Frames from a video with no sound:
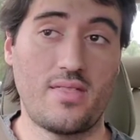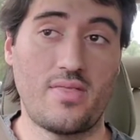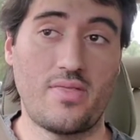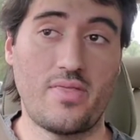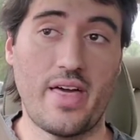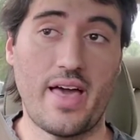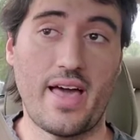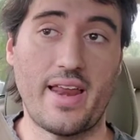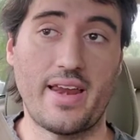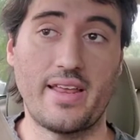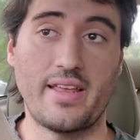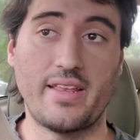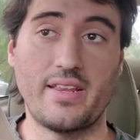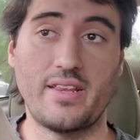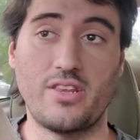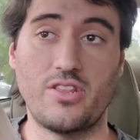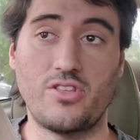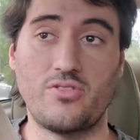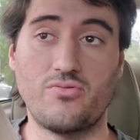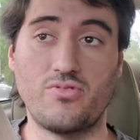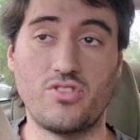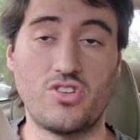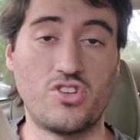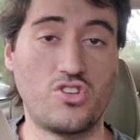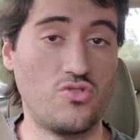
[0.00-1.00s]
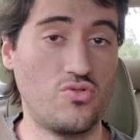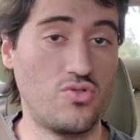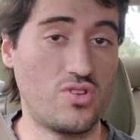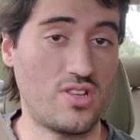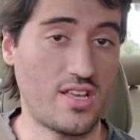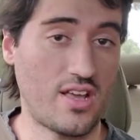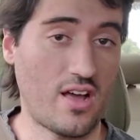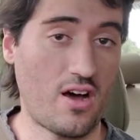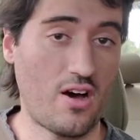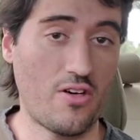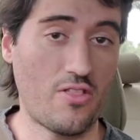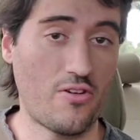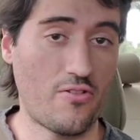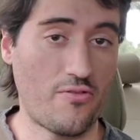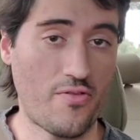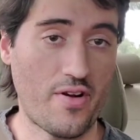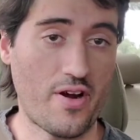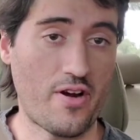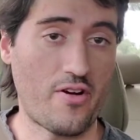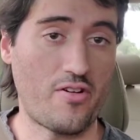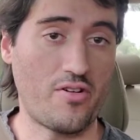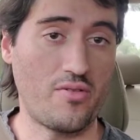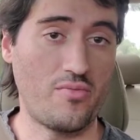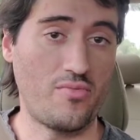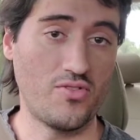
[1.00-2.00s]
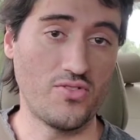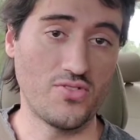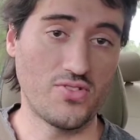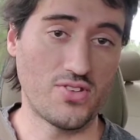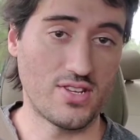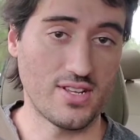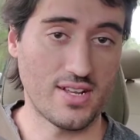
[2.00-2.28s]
that it was using other variables